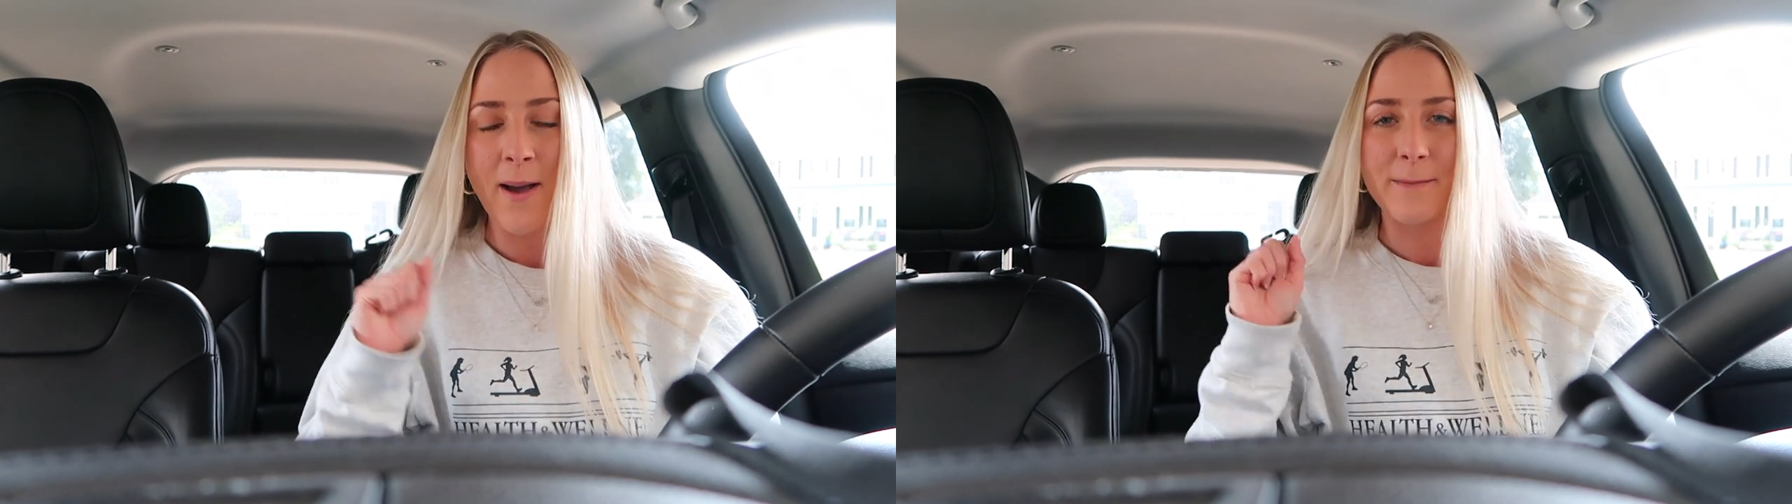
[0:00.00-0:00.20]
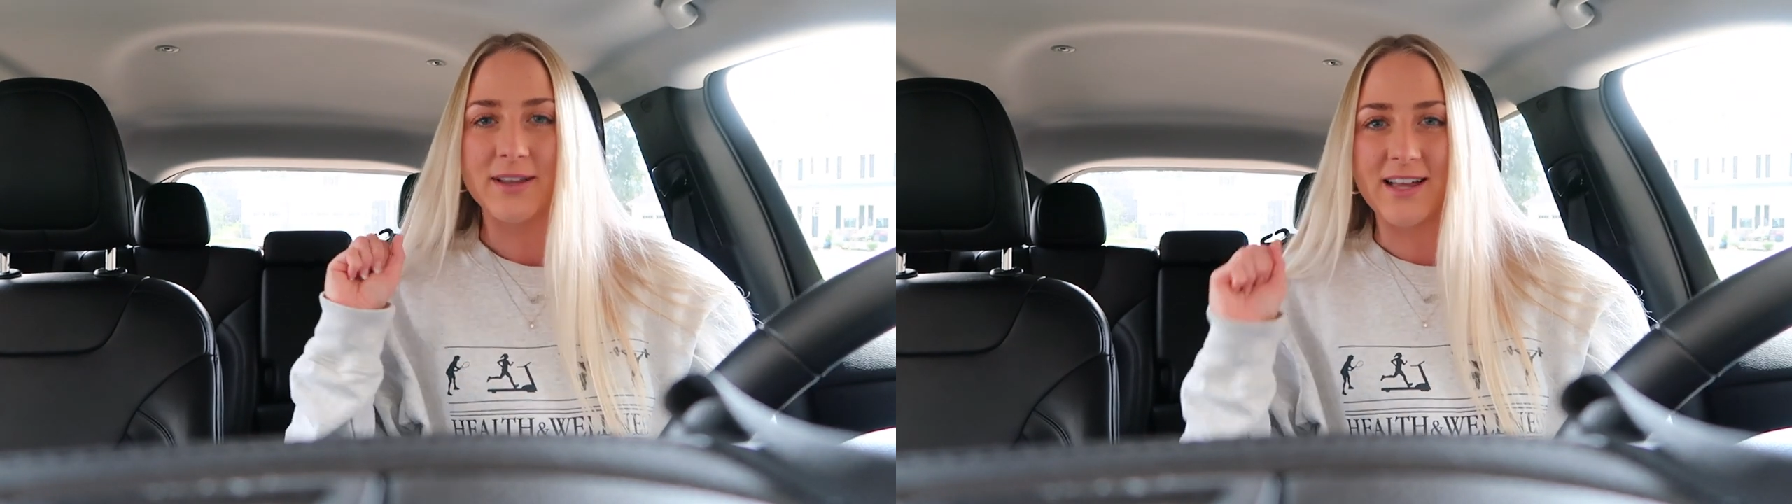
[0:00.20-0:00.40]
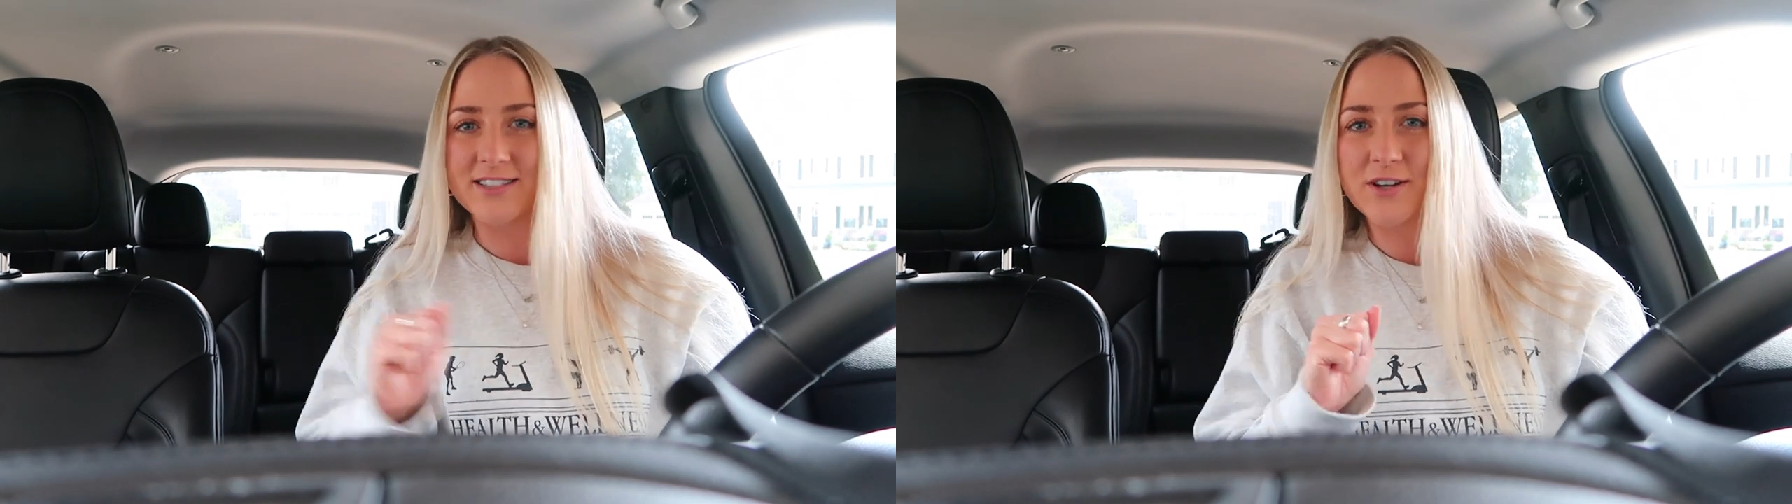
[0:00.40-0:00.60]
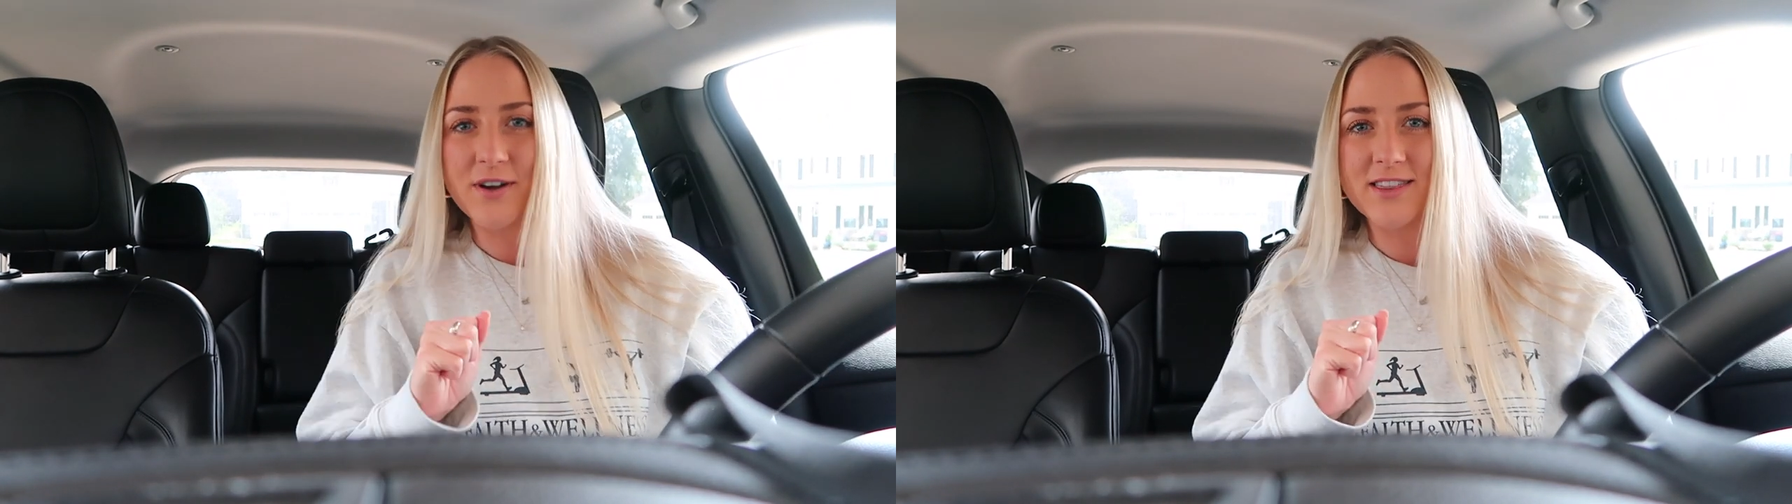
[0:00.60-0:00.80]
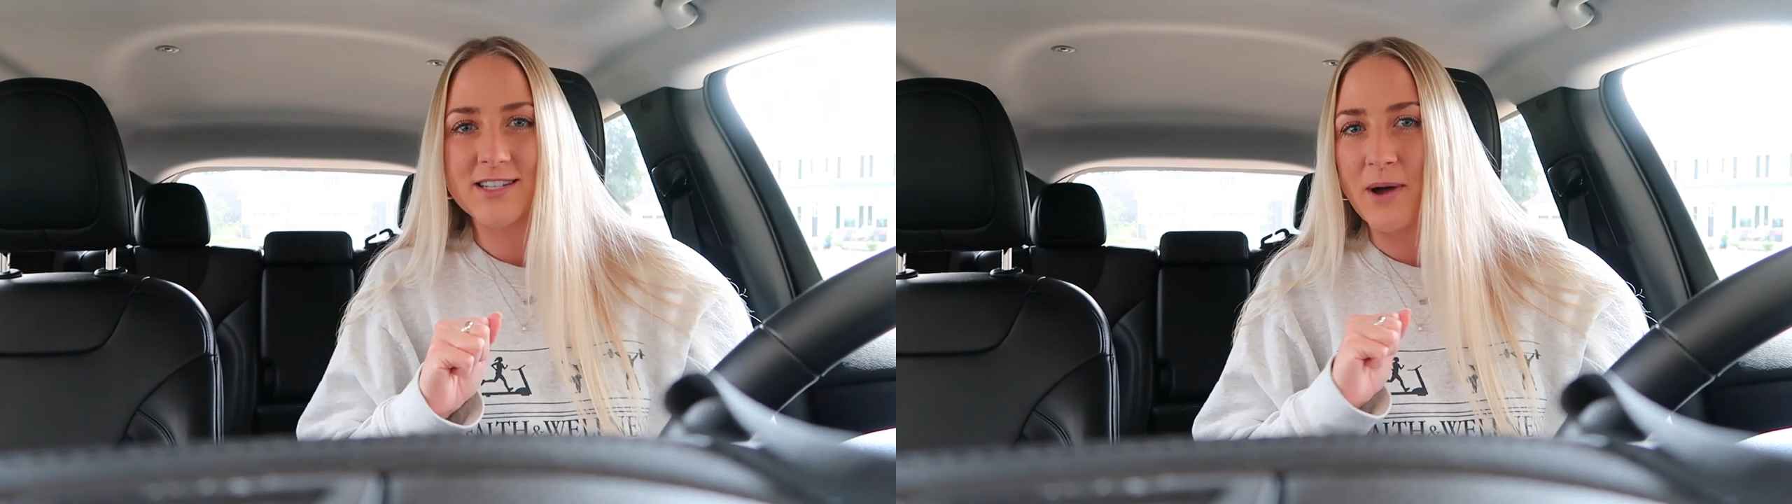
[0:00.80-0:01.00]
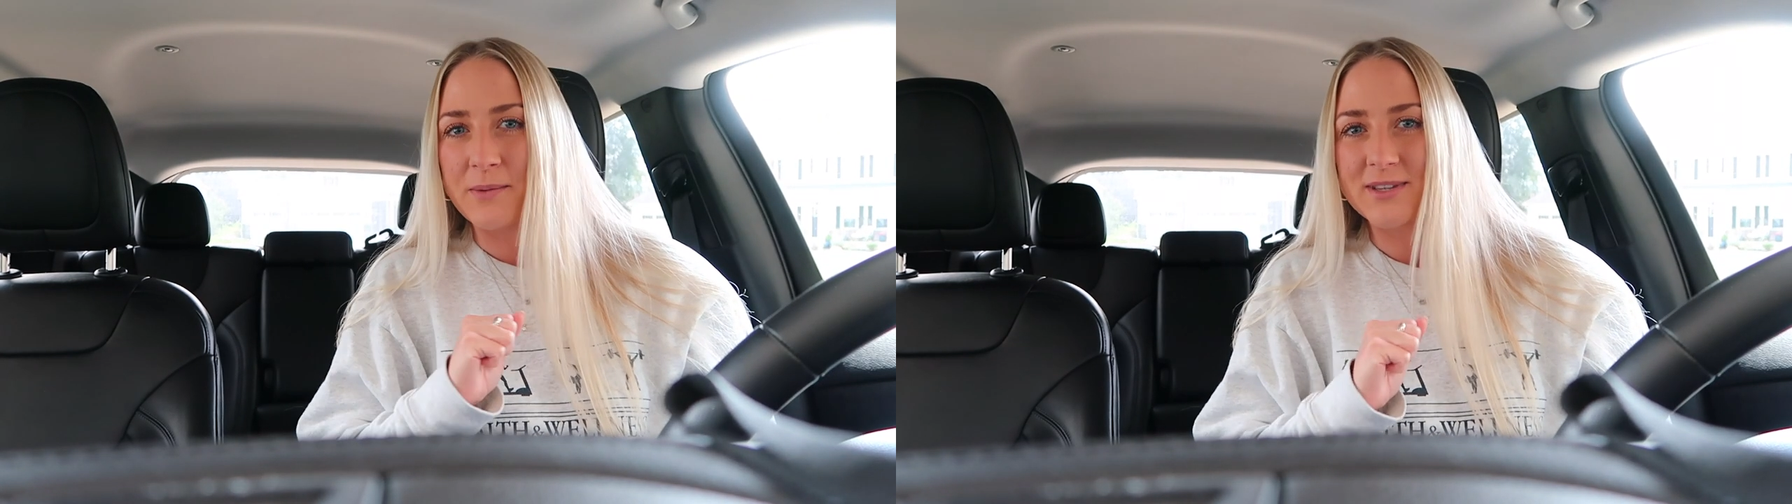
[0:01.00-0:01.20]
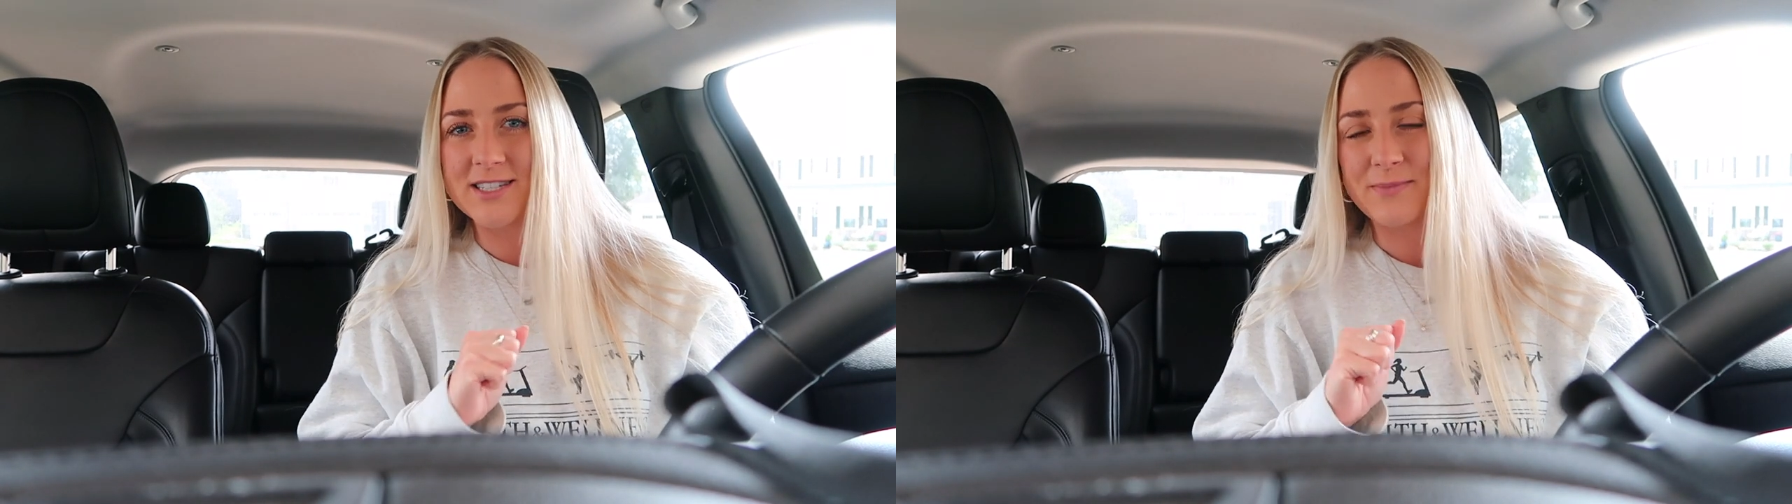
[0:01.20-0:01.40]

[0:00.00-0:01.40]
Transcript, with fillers: but let's go get this pumpkin